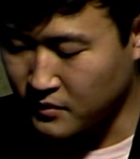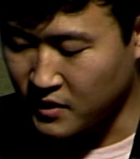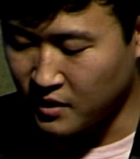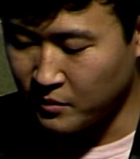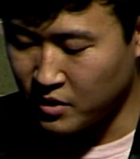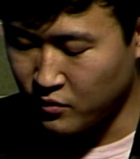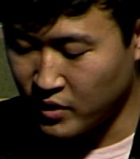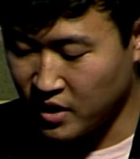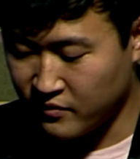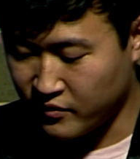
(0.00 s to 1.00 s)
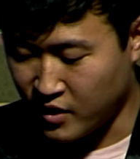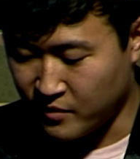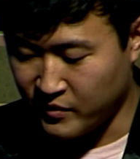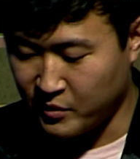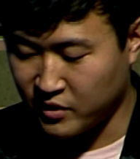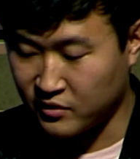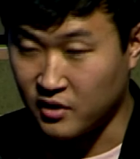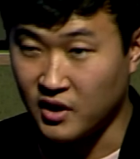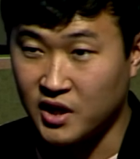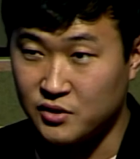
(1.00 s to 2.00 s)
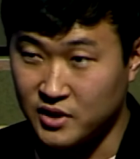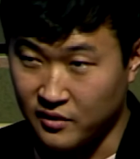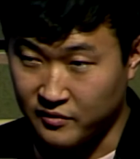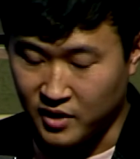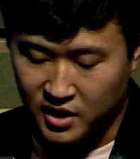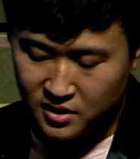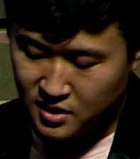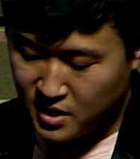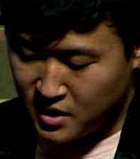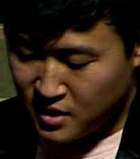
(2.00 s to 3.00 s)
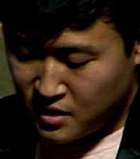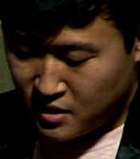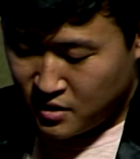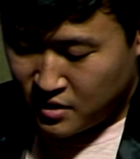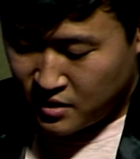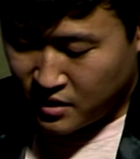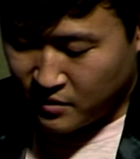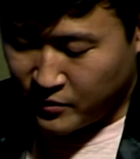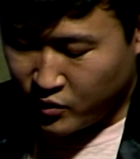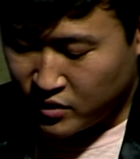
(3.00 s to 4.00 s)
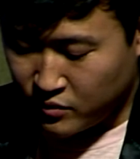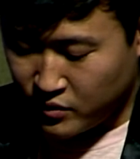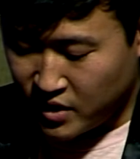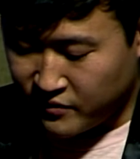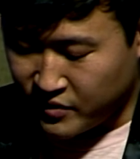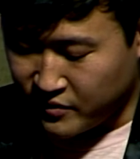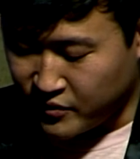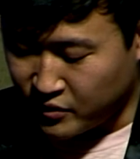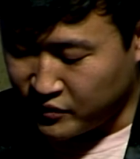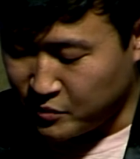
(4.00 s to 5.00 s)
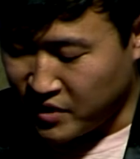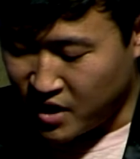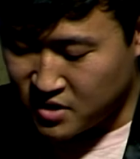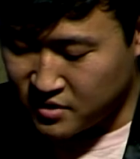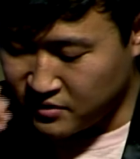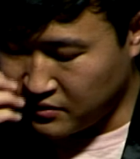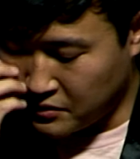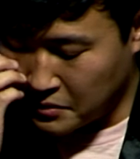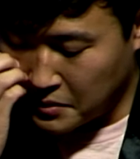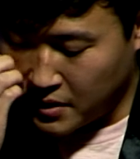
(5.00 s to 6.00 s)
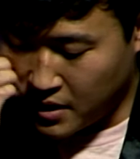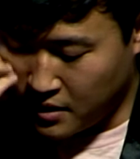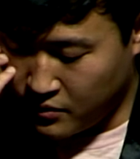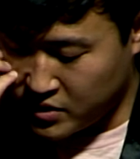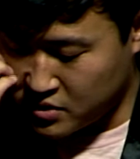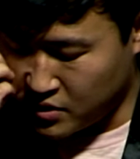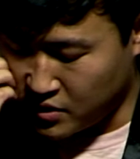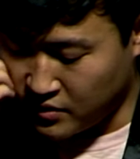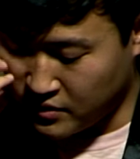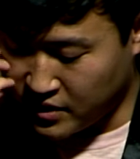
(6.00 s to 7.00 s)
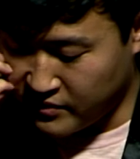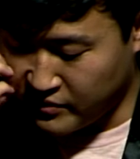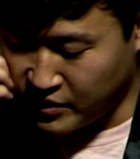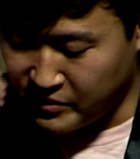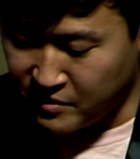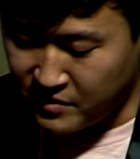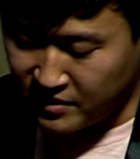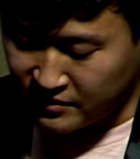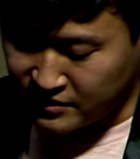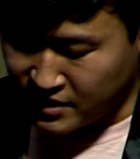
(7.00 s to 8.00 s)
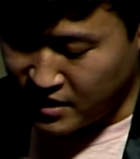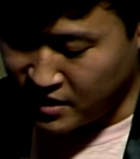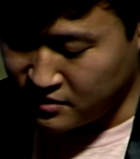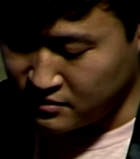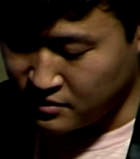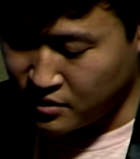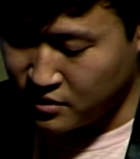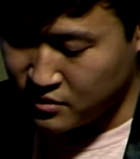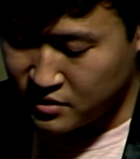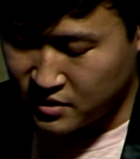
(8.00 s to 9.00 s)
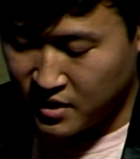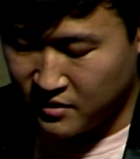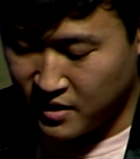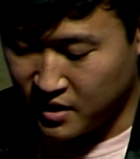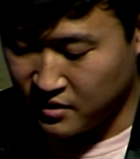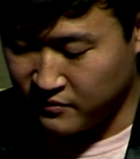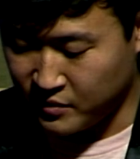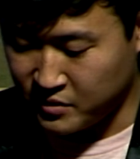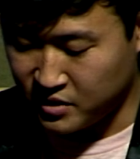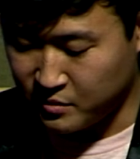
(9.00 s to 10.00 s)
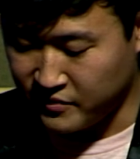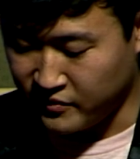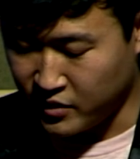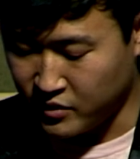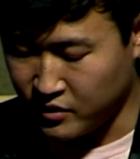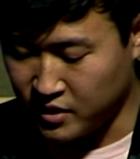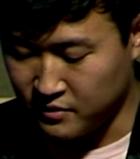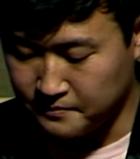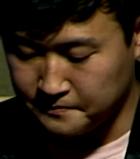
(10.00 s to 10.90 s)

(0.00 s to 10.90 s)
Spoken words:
I'm going to read from, the book is called The 100-Year Flood. I'm going to read from the first few pages, which are kind of some of the myths that I learned, and then from a little bit farther in.